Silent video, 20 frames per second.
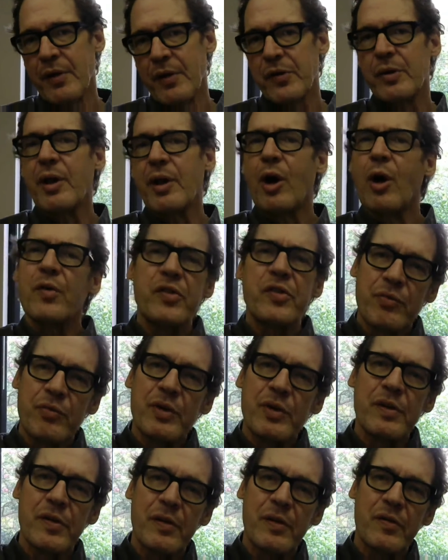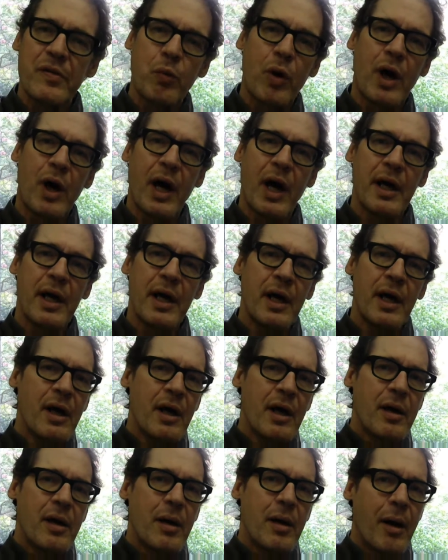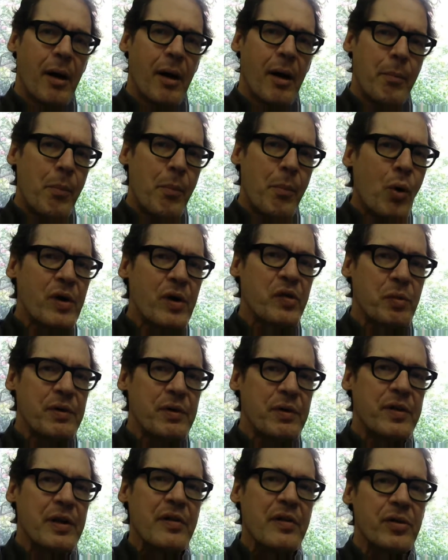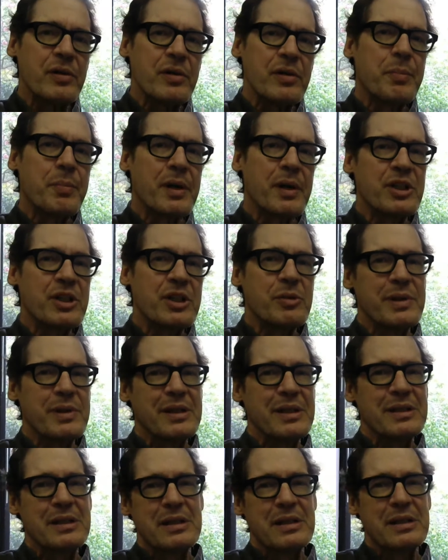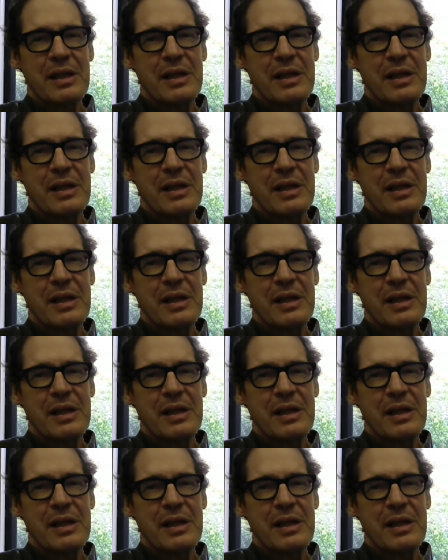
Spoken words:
So there's a host of reasons why more swift and certain punishment,